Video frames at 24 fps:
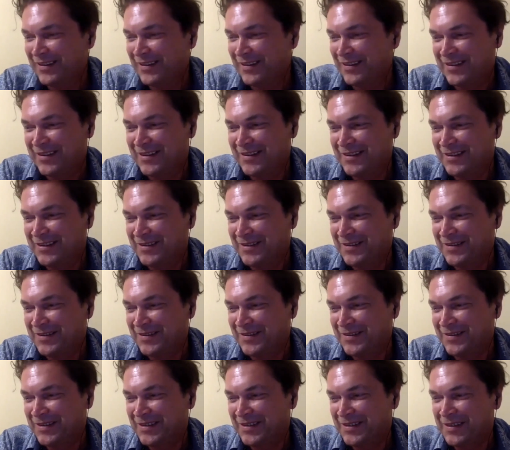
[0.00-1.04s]
kind of
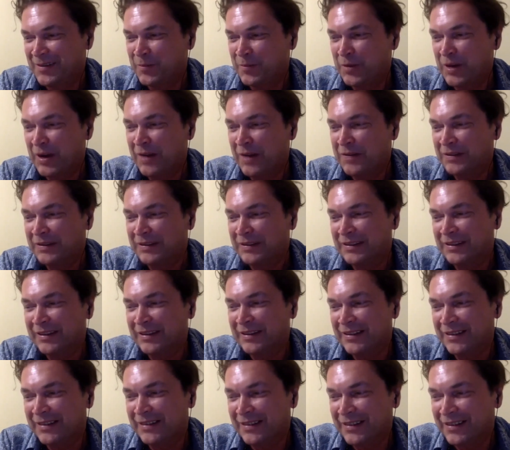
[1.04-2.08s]
the private
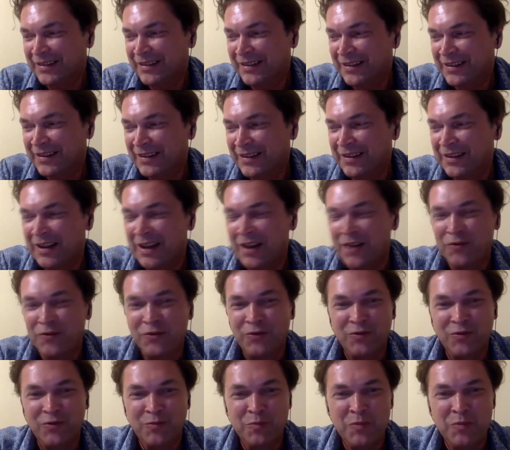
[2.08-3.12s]
life
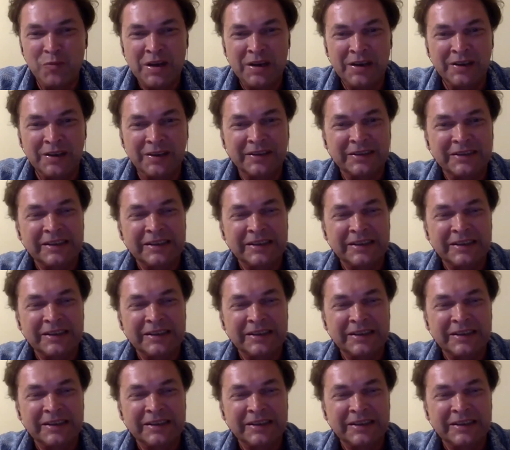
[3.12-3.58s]
with meanings,